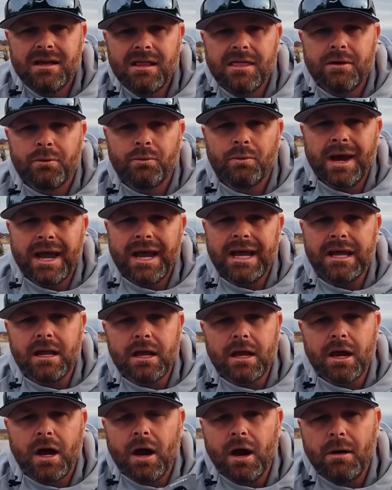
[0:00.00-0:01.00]
the right
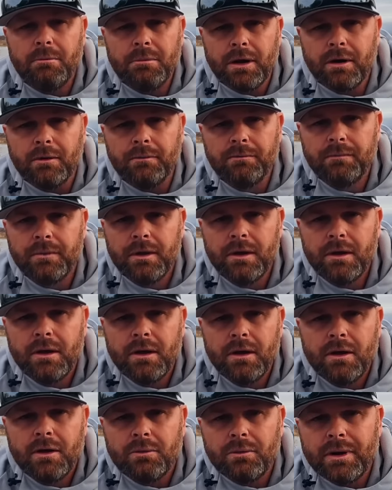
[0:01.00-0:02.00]
combo,
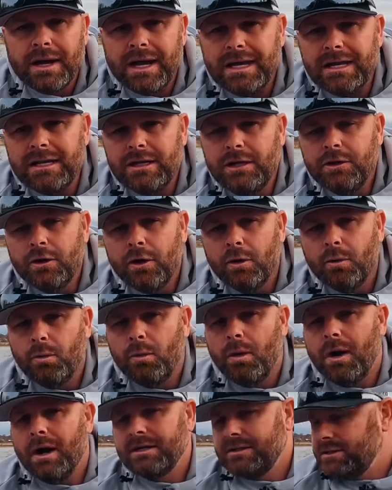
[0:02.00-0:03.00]
right? You don't
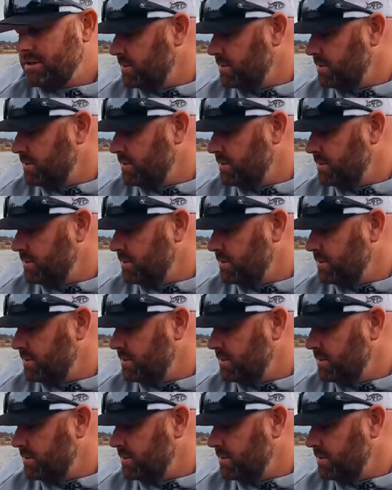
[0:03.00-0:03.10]
want